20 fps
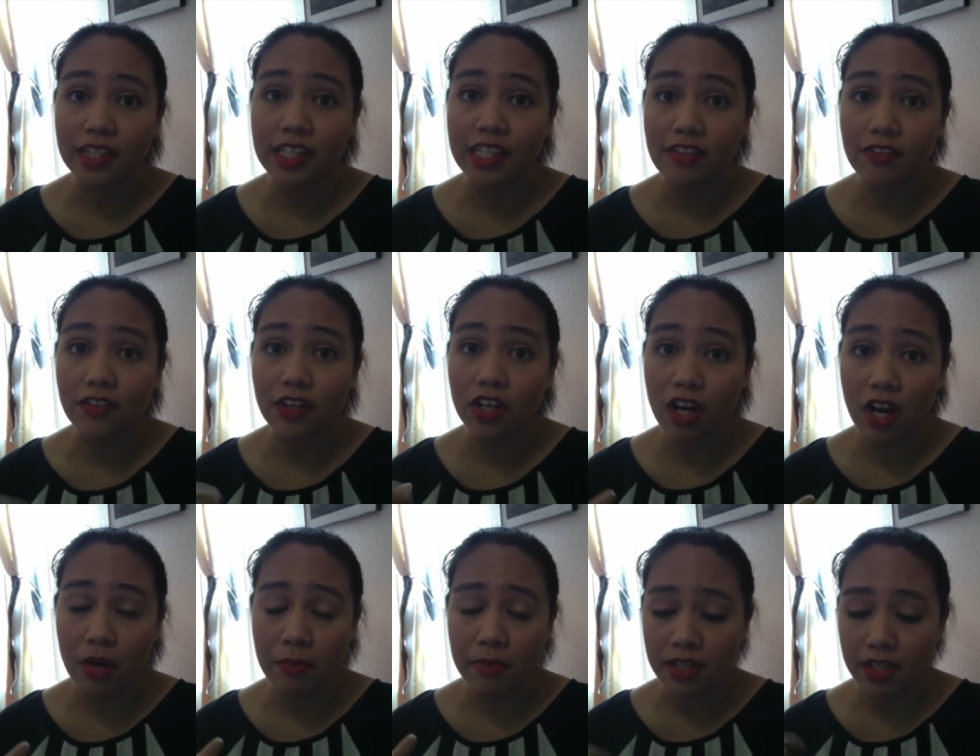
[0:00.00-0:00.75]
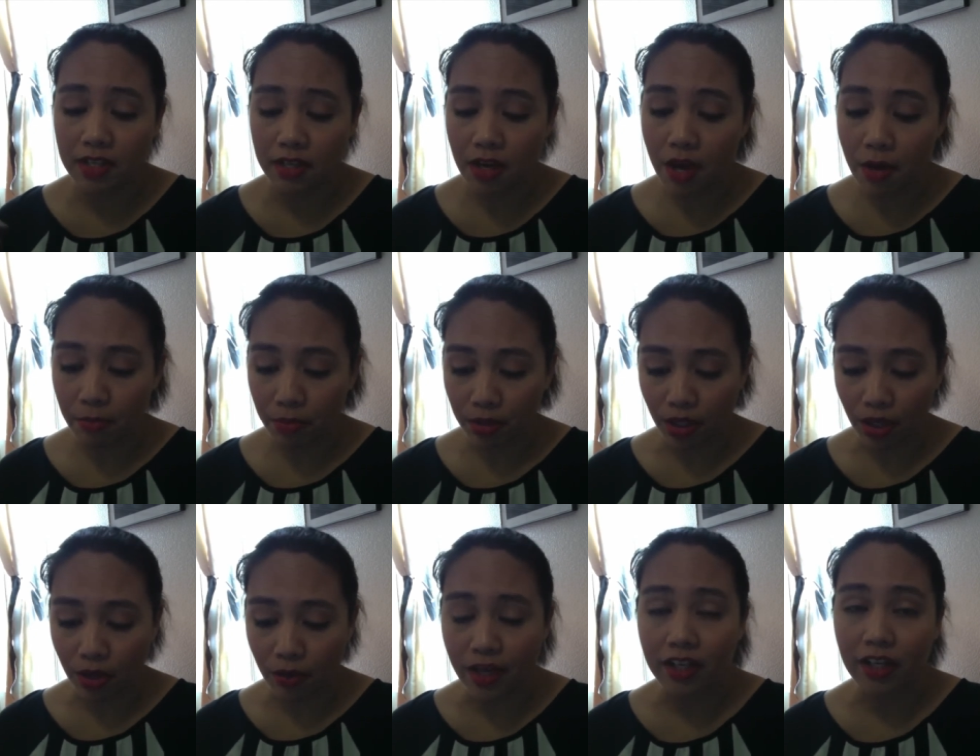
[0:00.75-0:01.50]
leave a comment
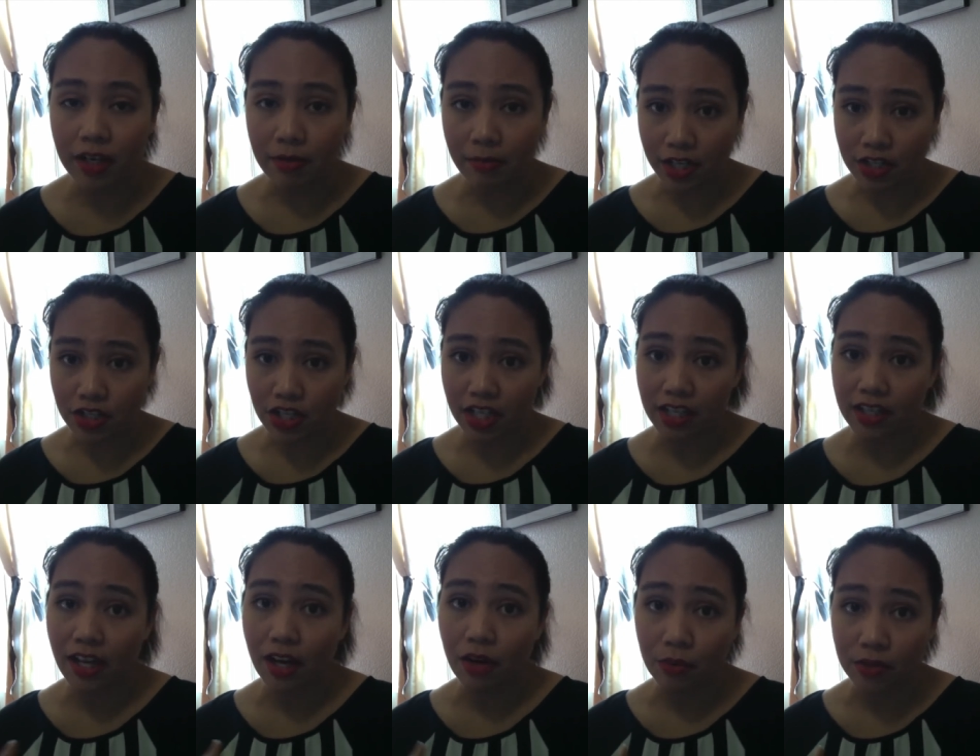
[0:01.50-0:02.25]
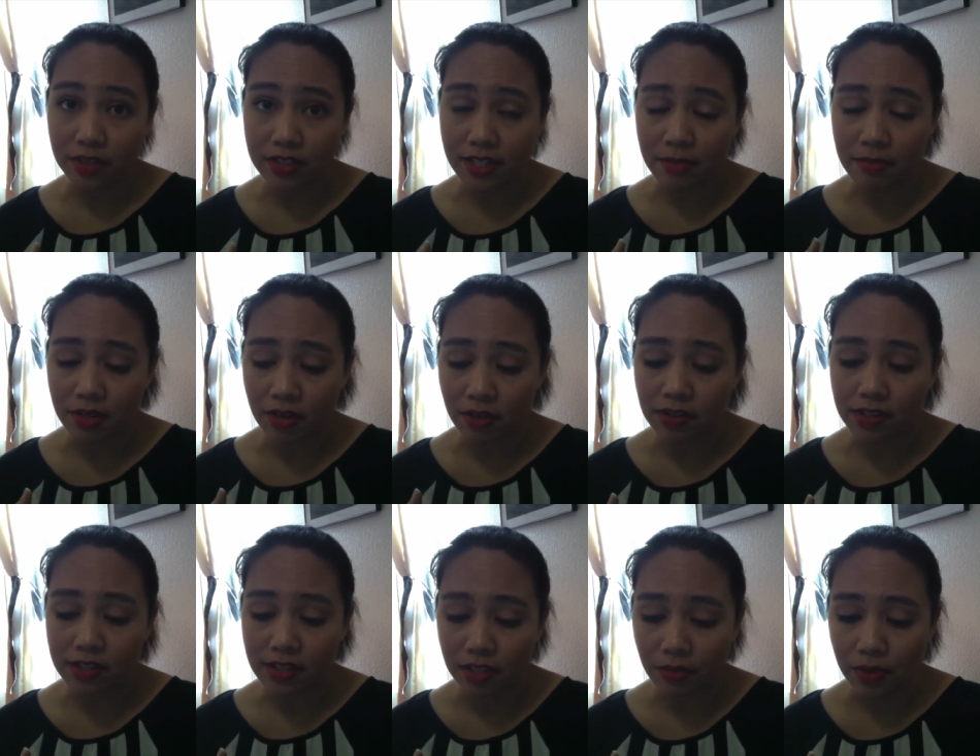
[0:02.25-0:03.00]
below and I might check it out once I'm
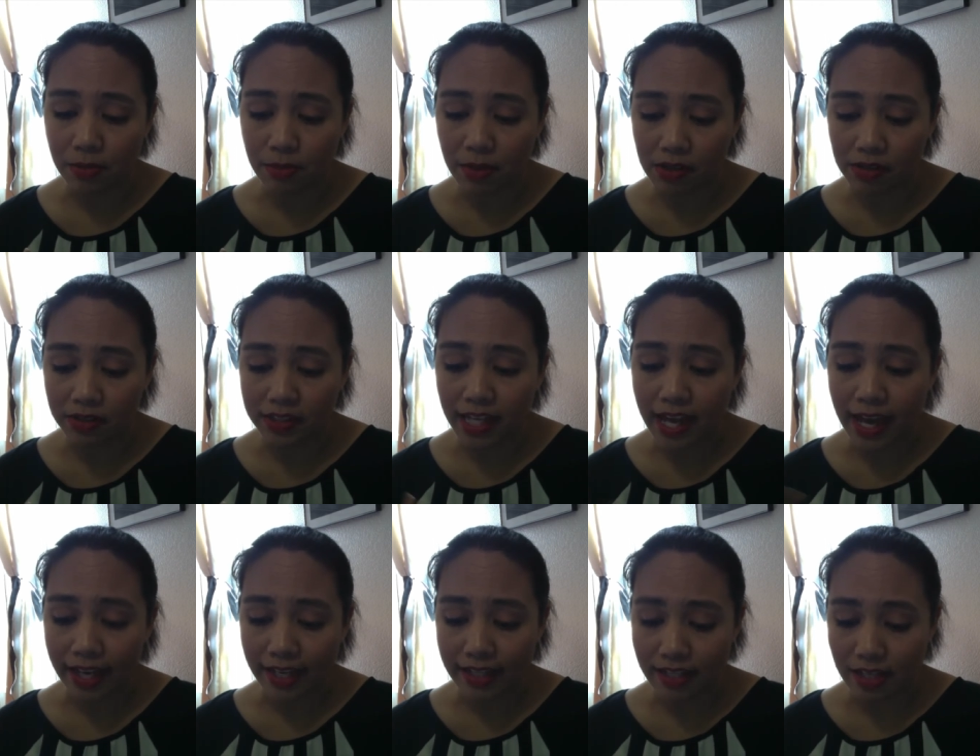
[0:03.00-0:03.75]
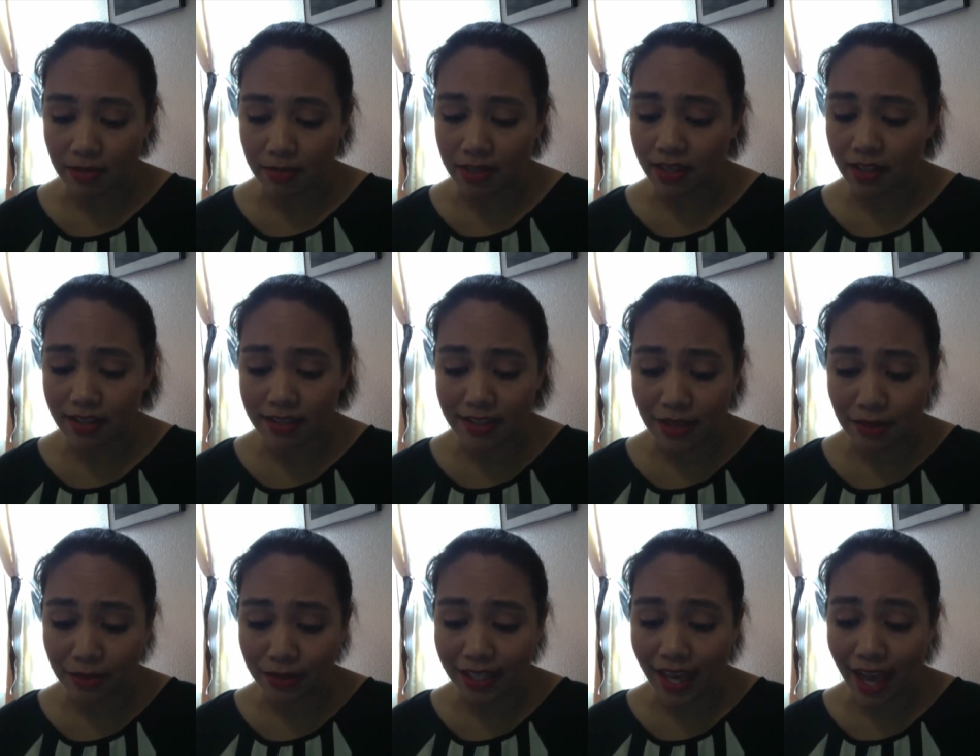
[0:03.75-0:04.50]
all done with MuggleNet Academia, because I
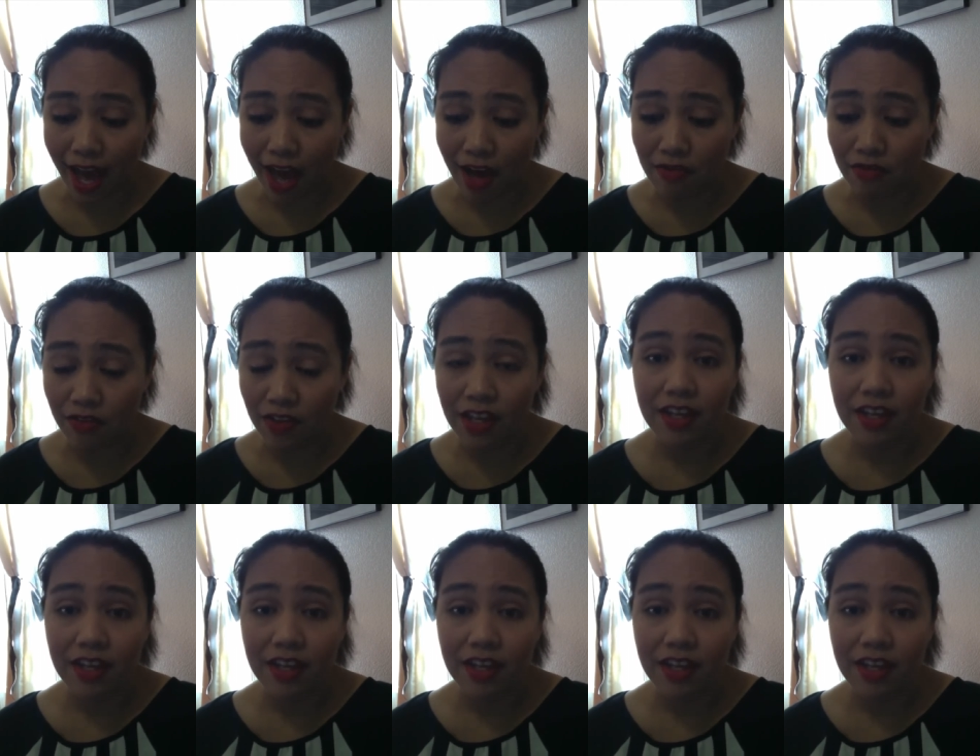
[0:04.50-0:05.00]
only have